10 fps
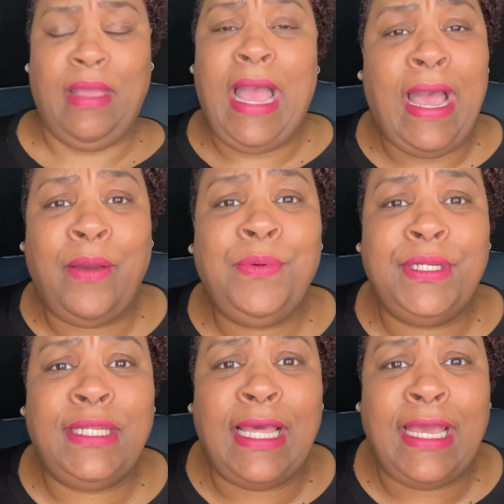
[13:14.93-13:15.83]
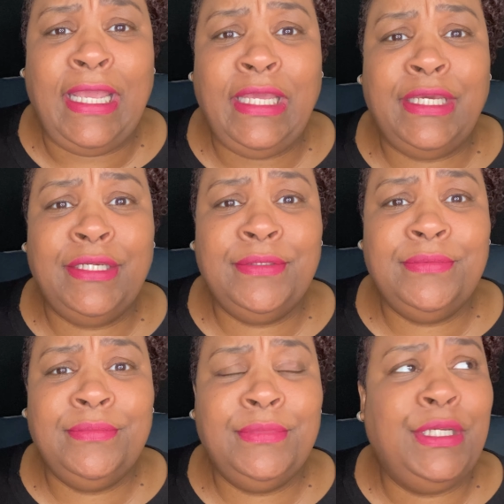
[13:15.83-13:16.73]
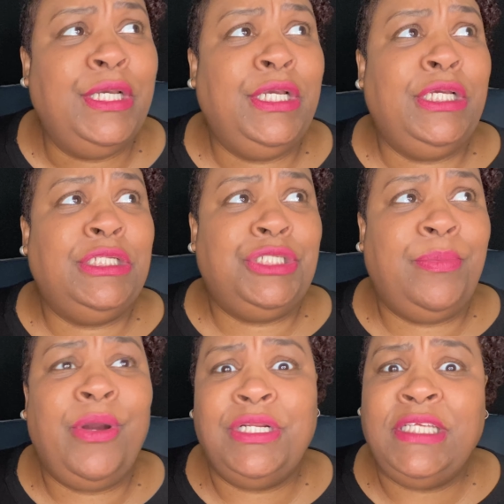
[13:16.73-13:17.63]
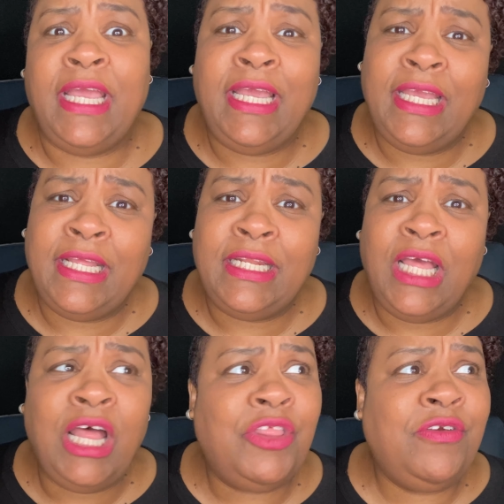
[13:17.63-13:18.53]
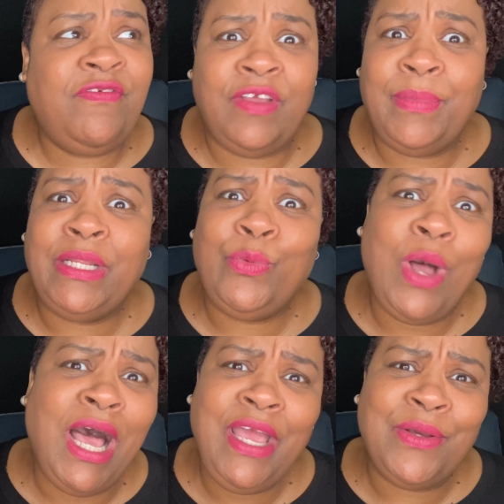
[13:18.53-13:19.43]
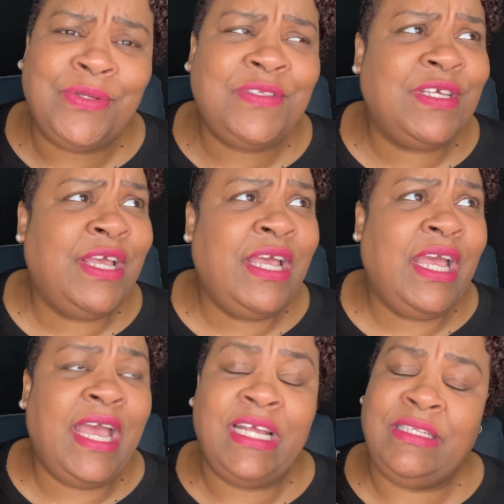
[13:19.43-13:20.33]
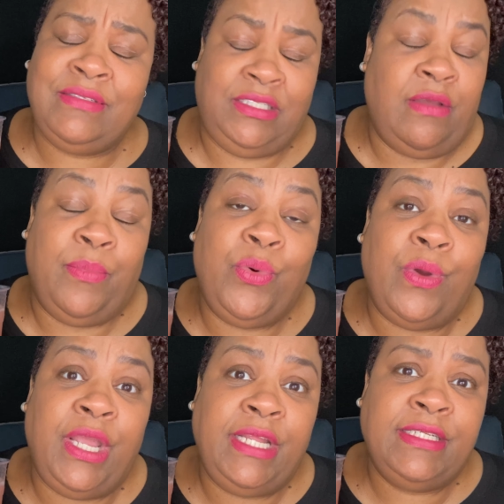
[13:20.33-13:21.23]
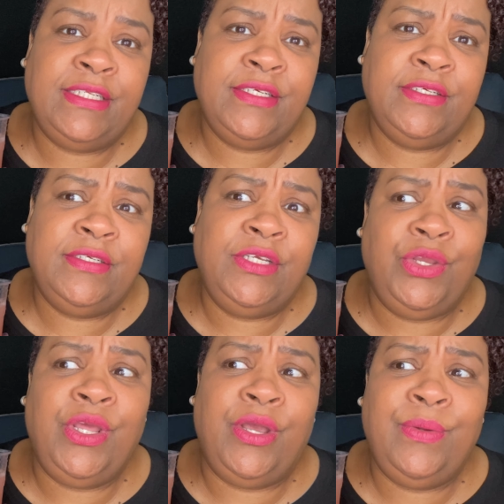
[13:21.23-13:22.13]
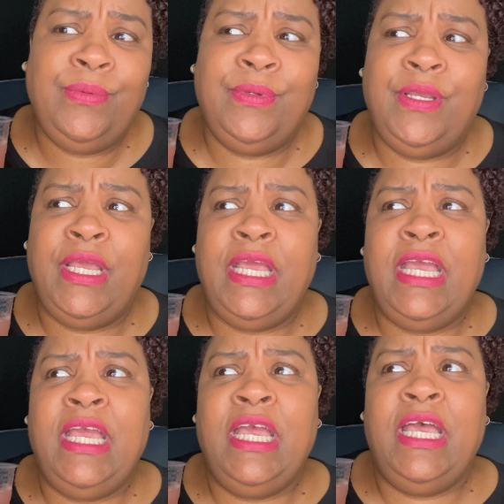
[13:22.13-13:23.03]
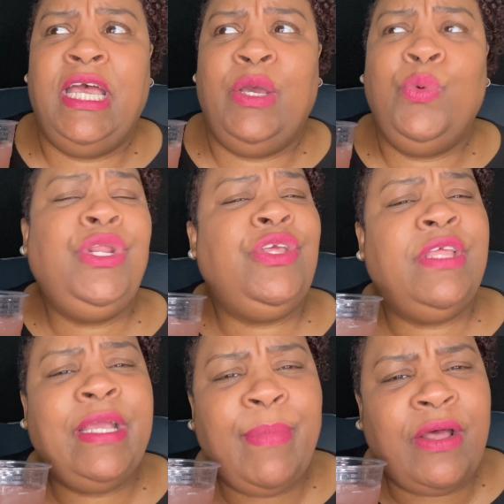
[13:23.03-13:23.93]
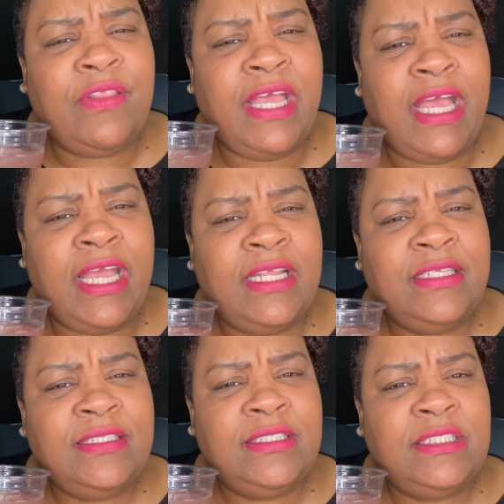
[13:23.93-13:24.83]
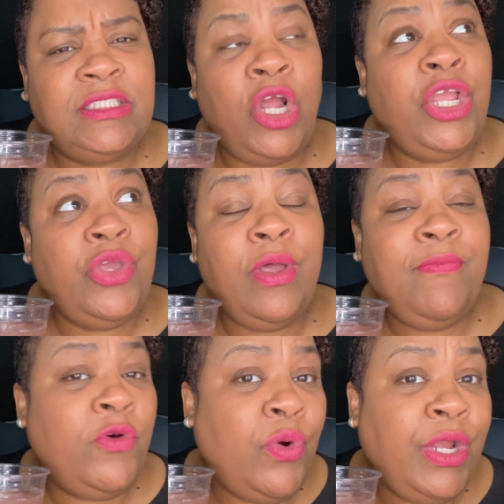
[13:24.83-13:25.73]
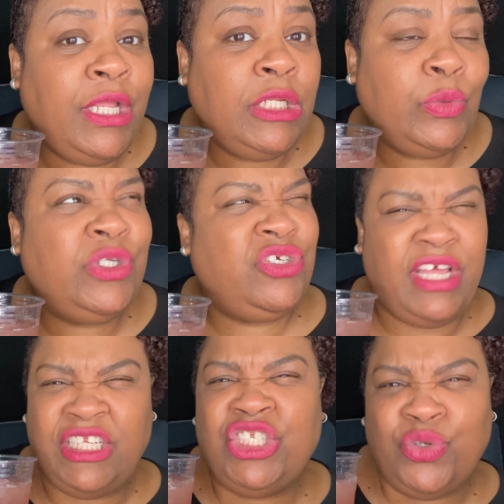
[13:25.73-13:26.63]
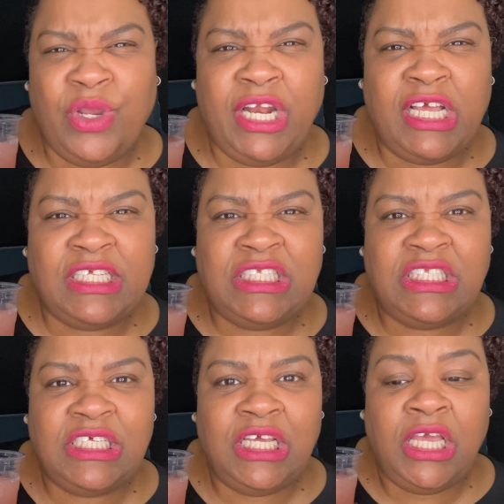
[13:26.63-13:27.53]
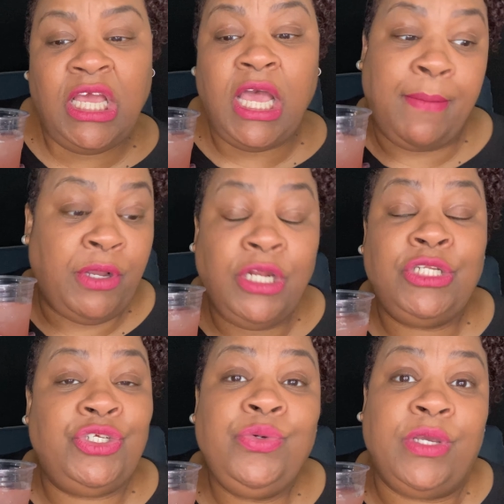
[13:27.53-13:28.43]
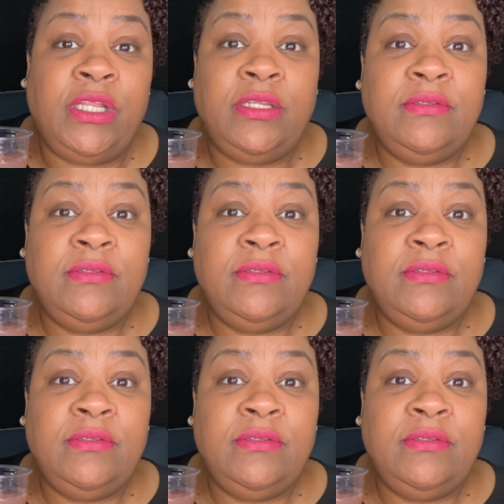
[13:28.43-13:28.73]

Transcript: I would like to partake in other feminine wiles at some point, you know. What do you think about that? Are you up for it? Would you like to join us? I'm gonna do it